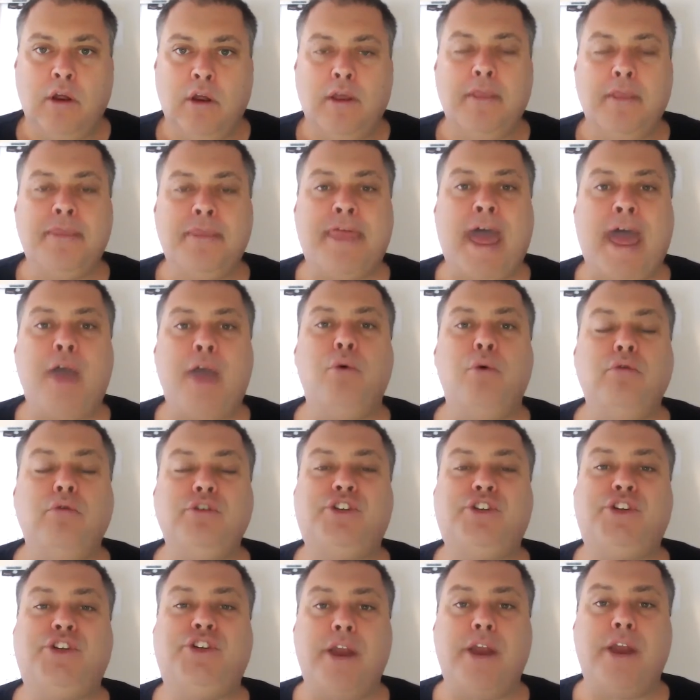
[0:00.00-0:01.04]
That will
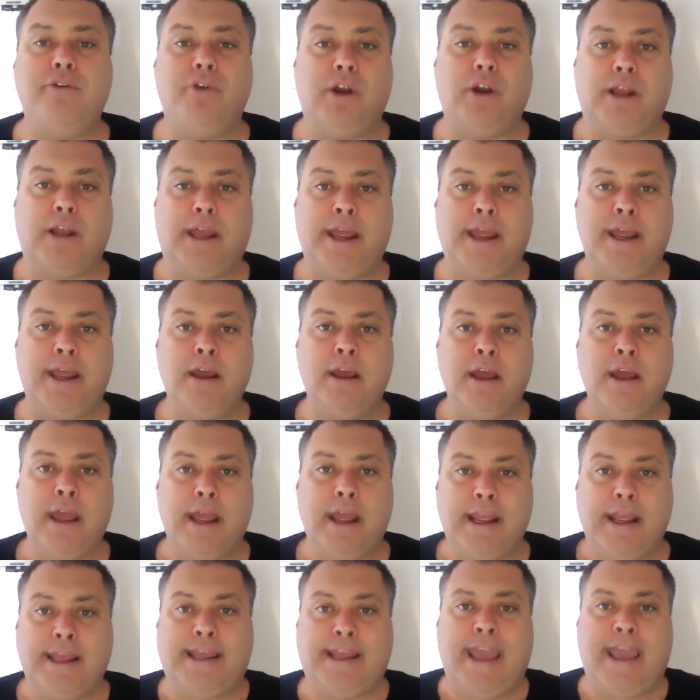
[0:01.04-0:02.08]
generally
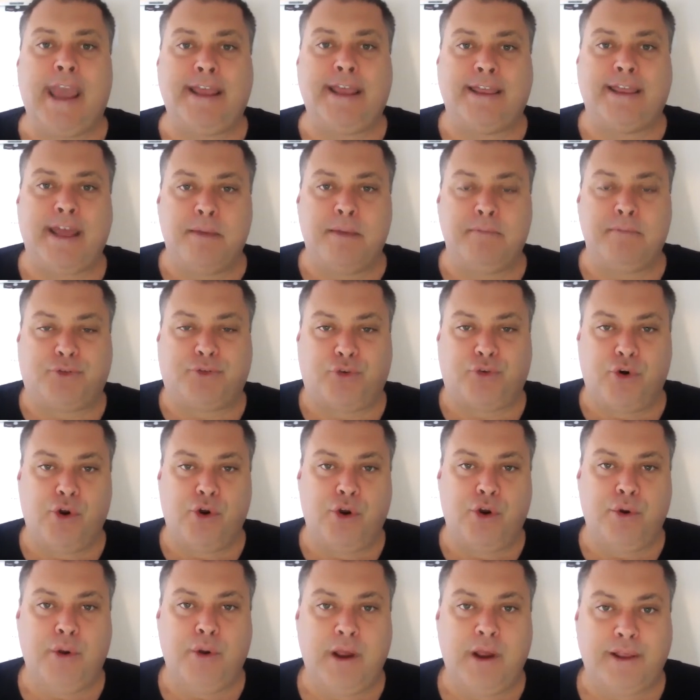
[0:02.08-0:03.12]
get them
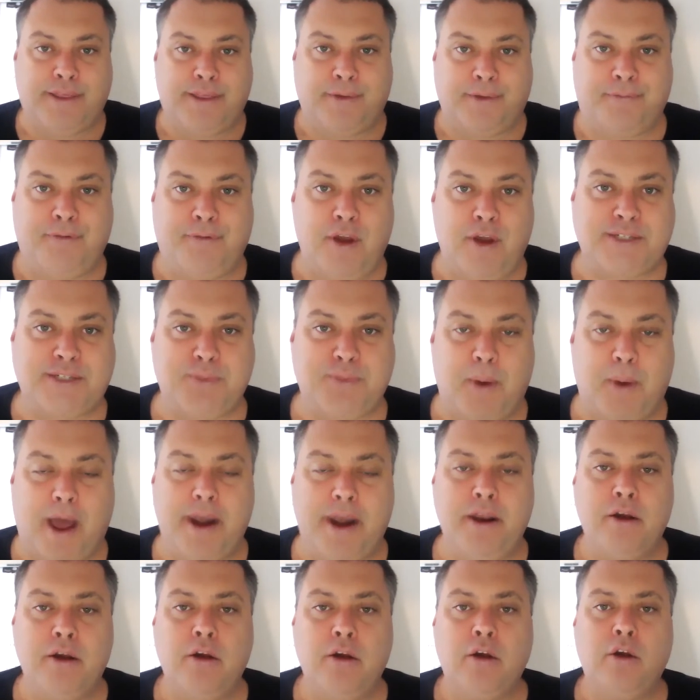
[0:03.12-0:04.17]
through the first
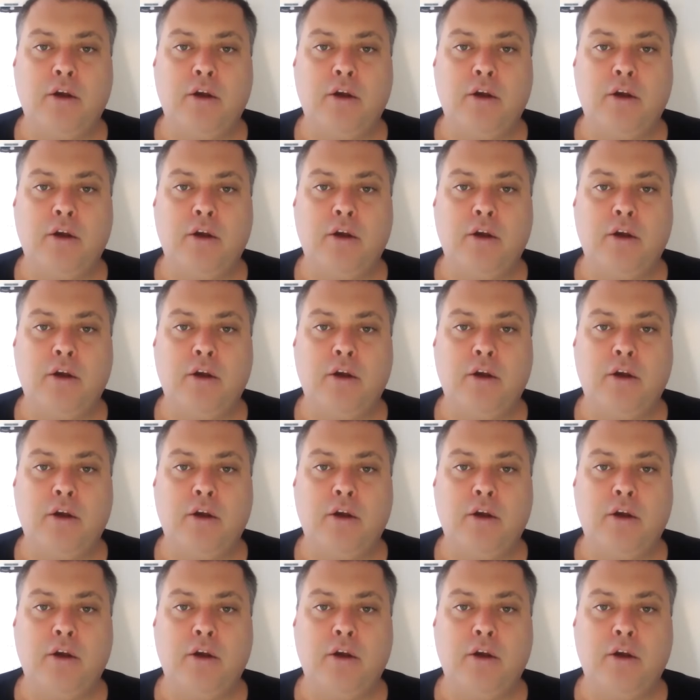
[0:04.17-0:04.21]
one,